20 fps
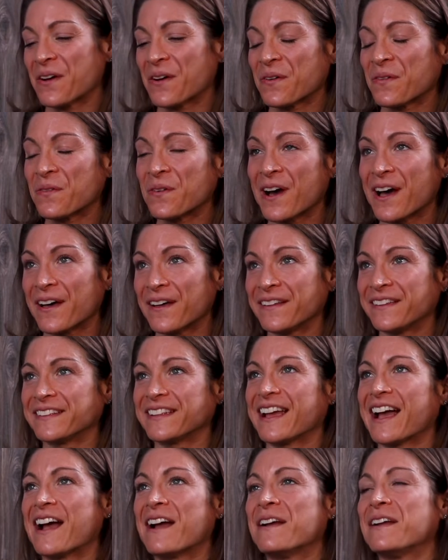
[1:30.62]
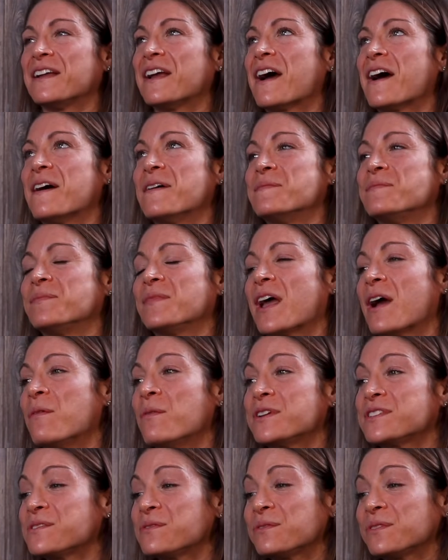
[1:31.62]
Well, I
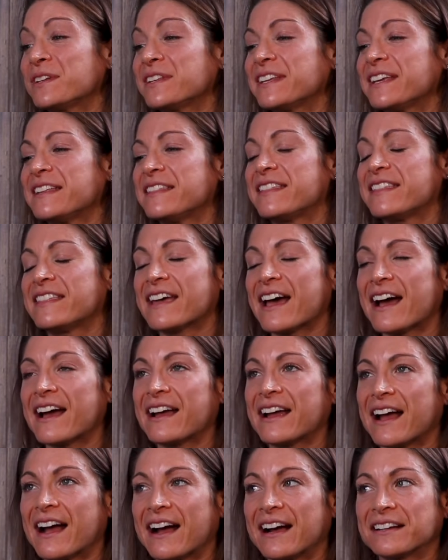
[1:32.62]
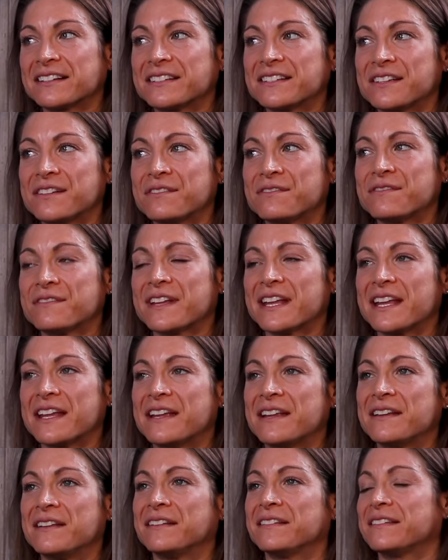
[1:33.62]
wasn't really that active
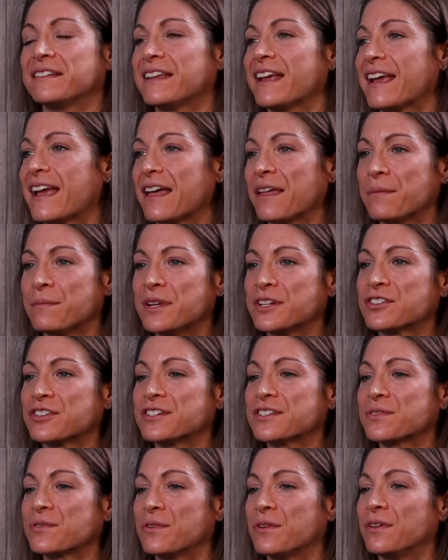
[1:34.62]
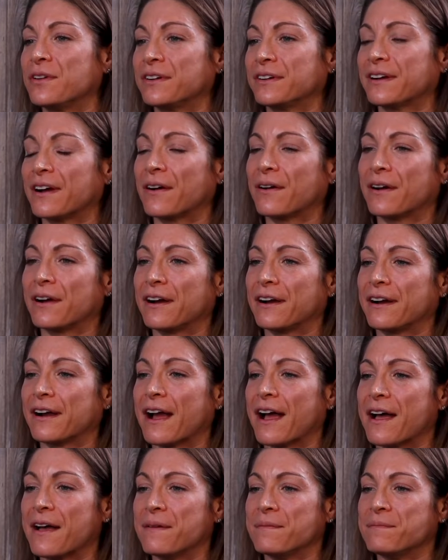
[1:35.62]
in elementary school
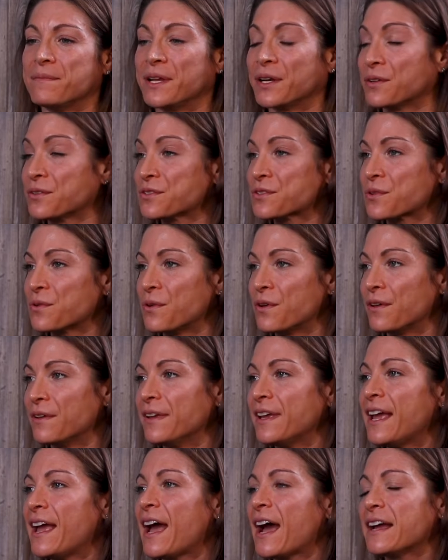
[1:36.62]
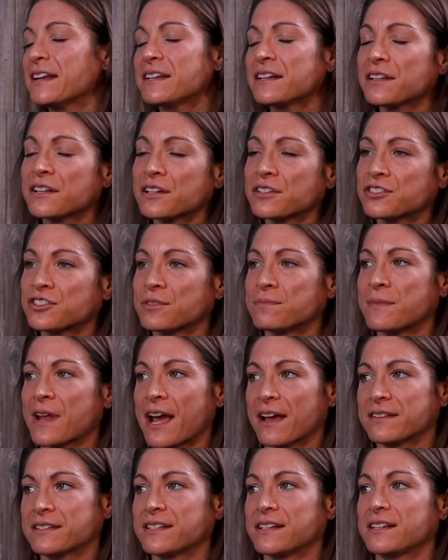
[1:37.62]
or middle school. I did a little
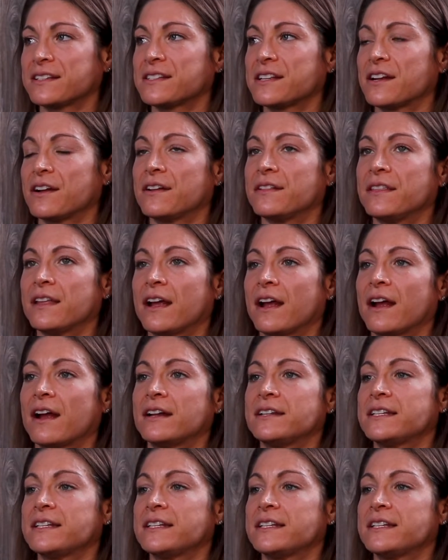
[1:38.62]
gymnastics here and there.